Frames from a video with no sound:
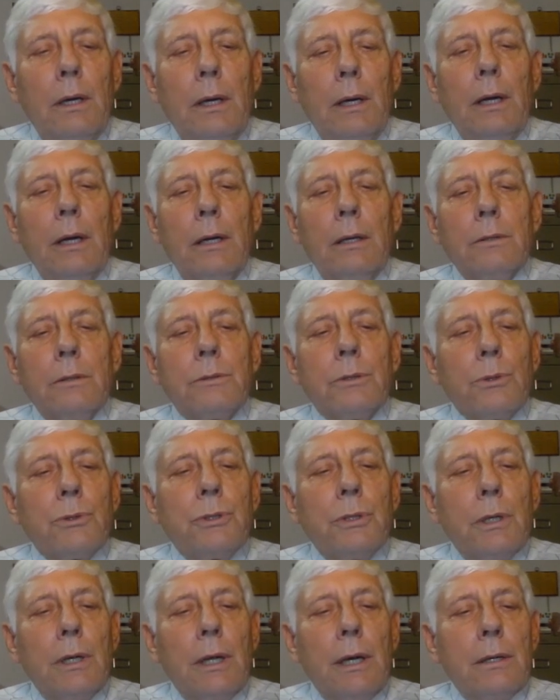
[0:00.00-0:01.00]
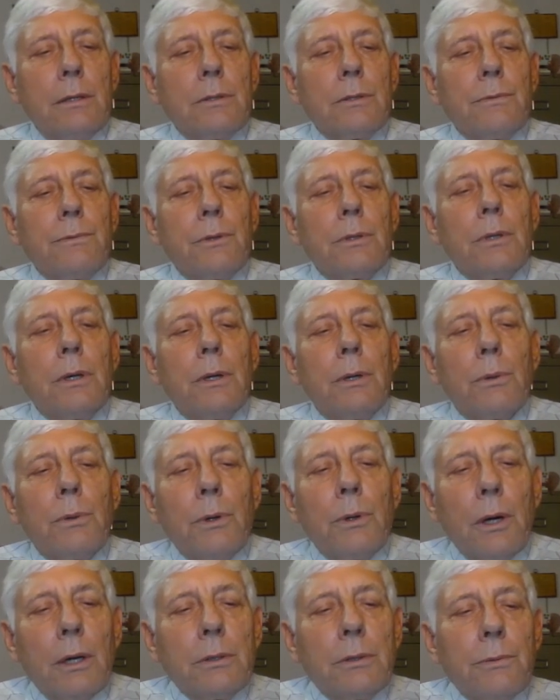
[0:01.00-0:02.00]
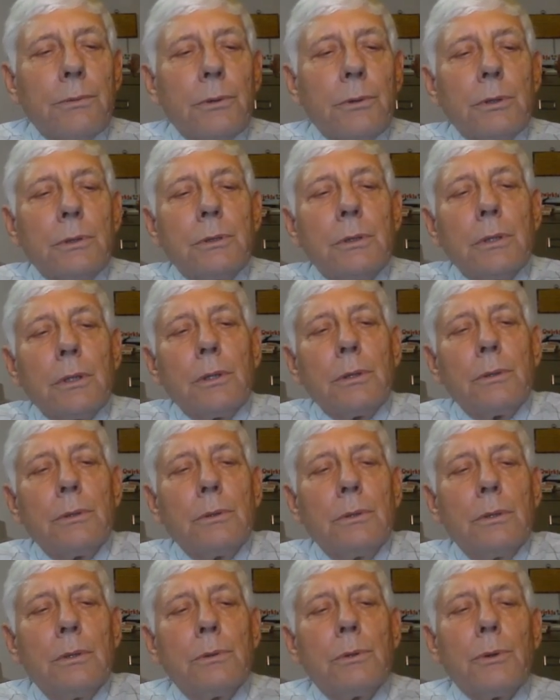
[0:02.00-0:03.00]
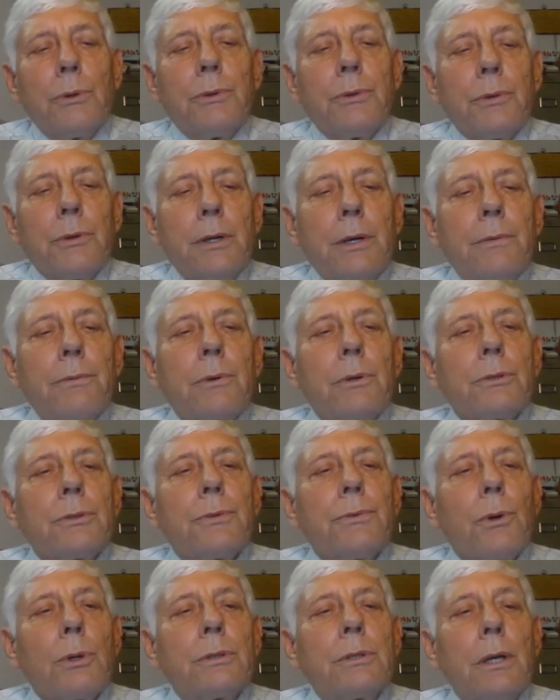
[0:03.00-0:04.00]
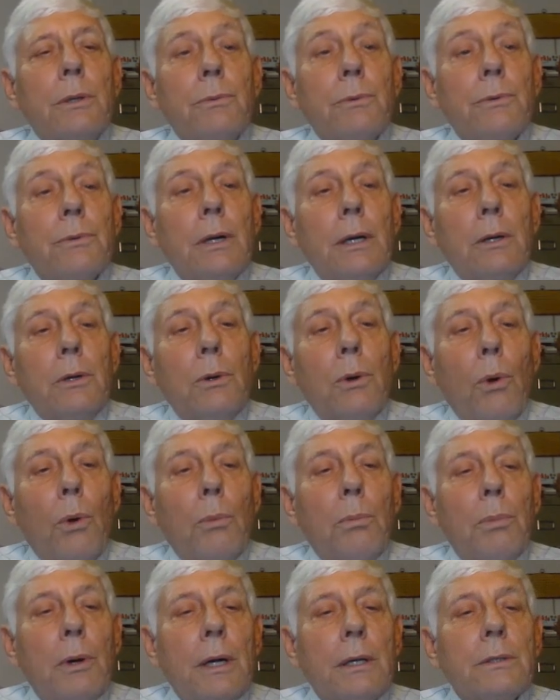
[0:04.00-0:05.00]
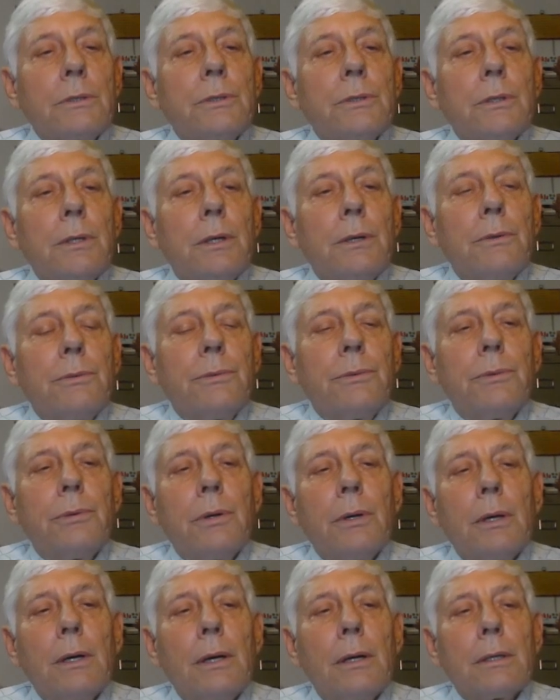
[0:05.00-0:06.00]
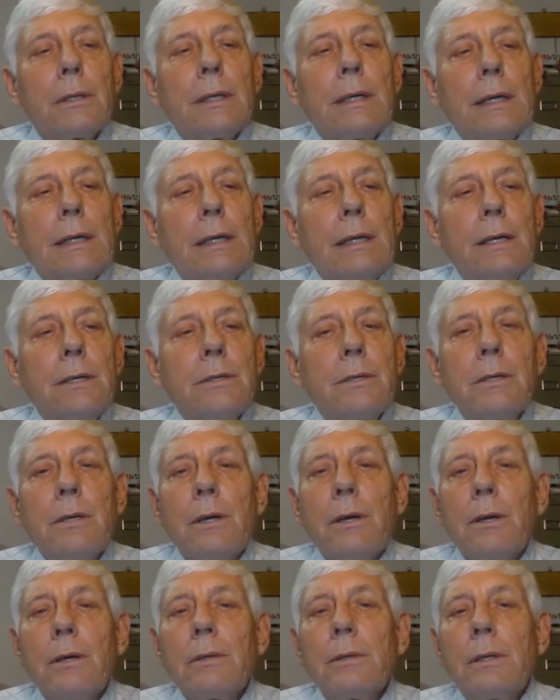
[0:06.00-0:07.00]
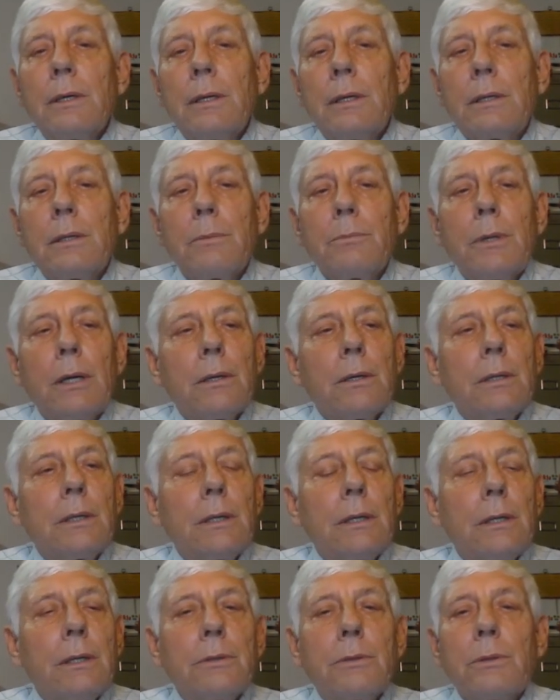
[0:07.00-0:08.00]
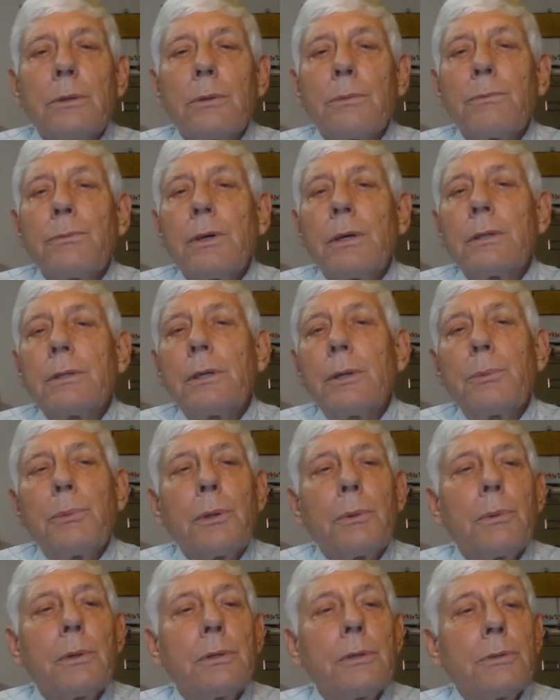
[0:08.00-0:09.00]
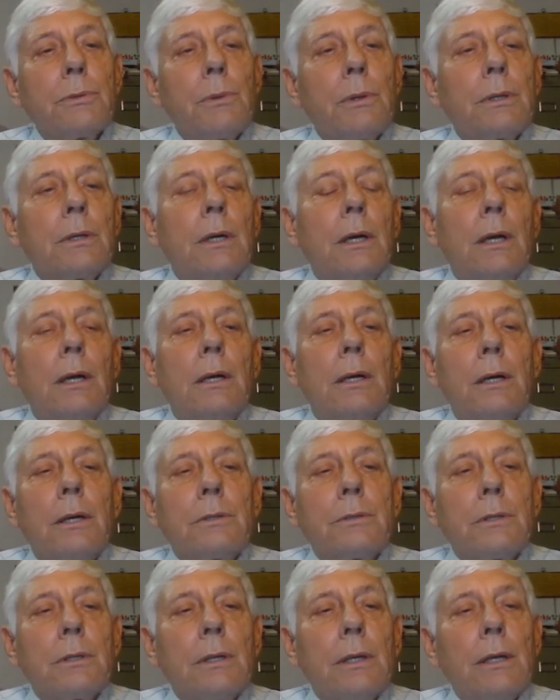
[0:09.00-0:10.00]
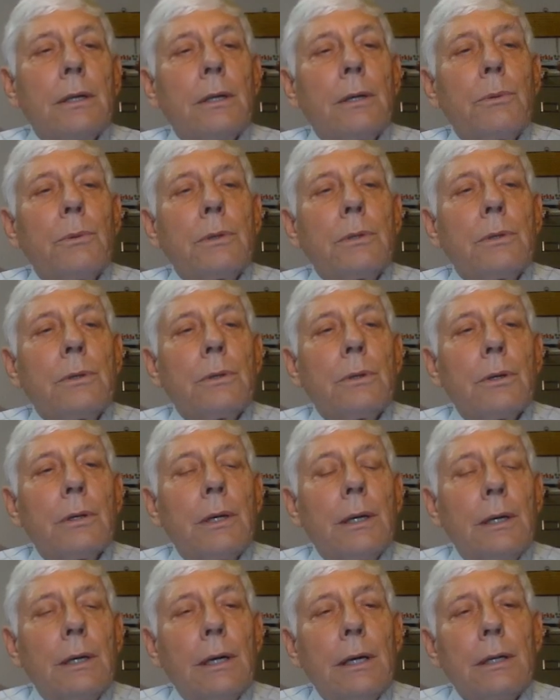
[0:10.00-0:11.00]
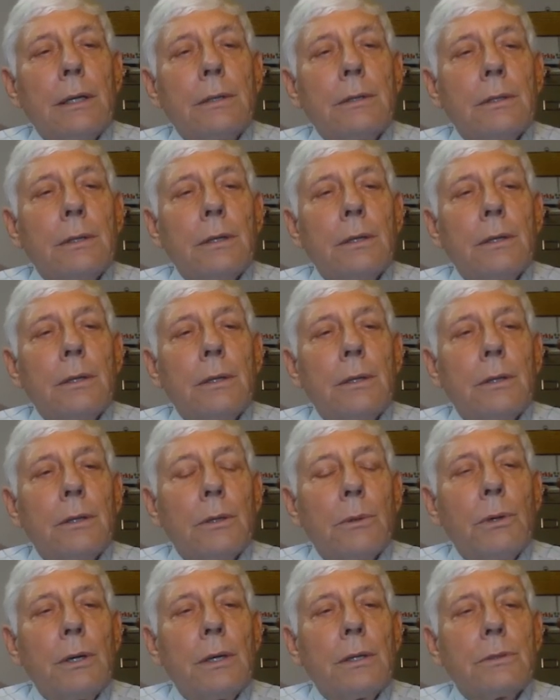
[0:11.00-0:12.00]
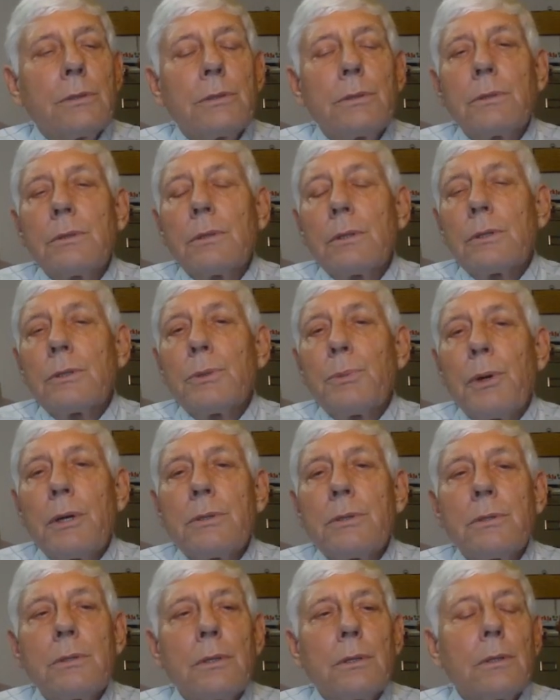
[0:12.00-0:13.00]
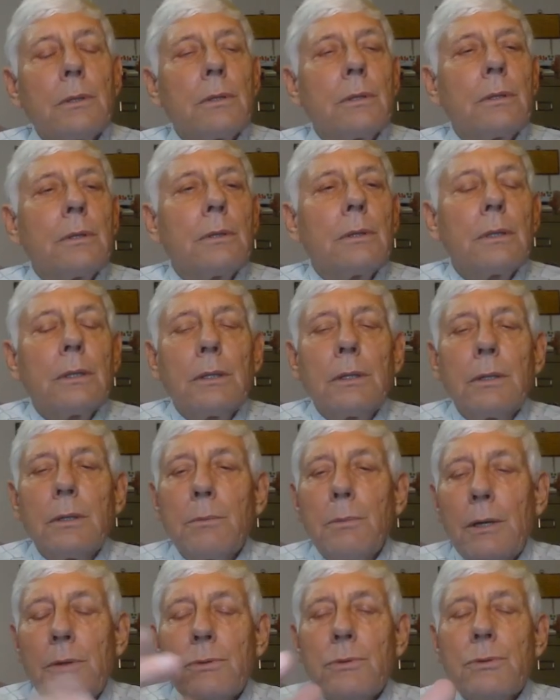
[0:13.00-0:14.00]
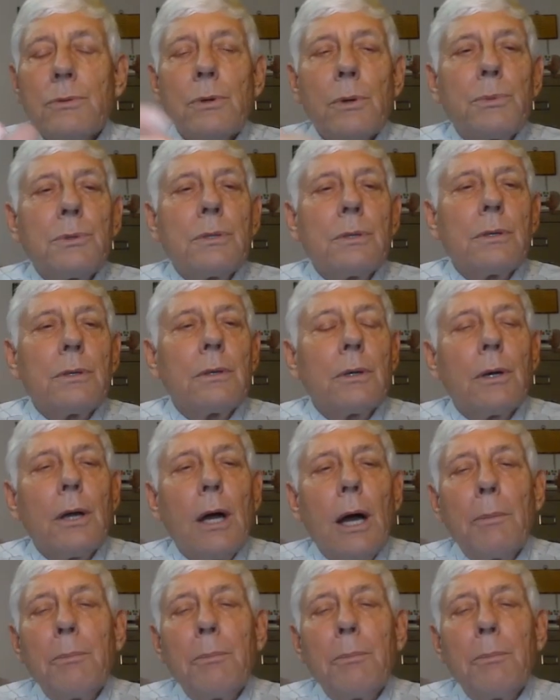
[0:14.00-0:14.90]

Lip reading: And so Shaleas, we're on to Ruth 3, verse 14. We've got a whole bunch of kares here, and I'm not going to get into them very deeply. But this one, incidentally, when you're looking at the way it's expressed in the manuscripts and the